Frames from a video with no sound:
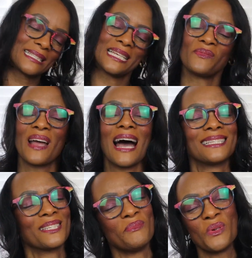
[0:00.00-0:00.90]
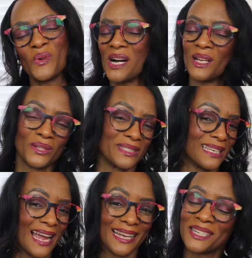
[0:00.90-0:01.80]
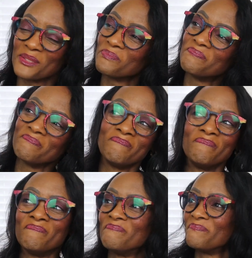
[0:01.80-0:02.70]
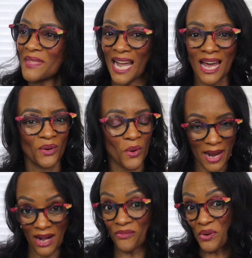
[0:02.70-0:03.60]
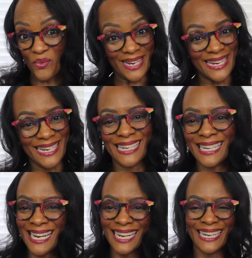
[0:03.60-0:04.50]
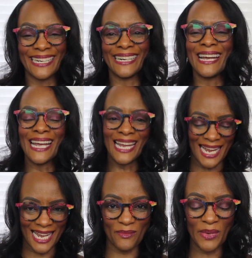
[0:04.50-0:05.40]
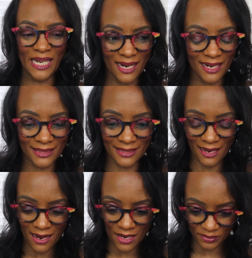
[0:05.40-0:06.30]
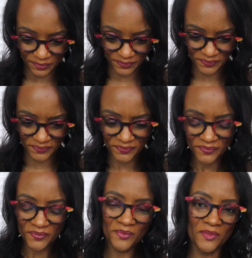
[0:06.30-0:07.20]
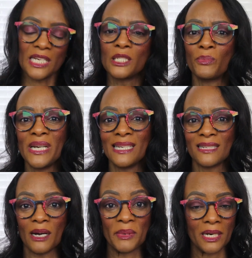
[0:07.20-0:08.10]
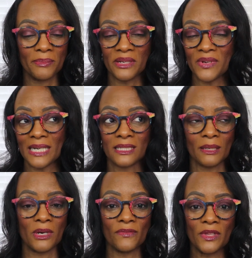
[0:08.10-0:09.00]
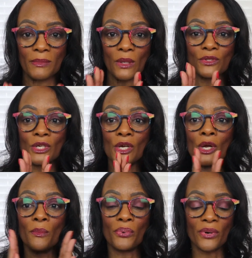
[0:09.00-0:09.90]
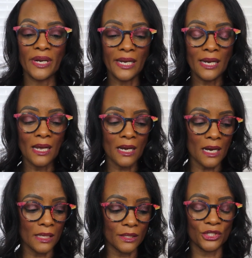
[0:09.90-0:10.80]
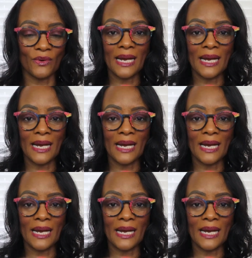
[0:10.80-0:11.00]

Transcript: because they've got some new colors like, I don't know, every week. And because spring is coming up, they've got some of the most pretty colors.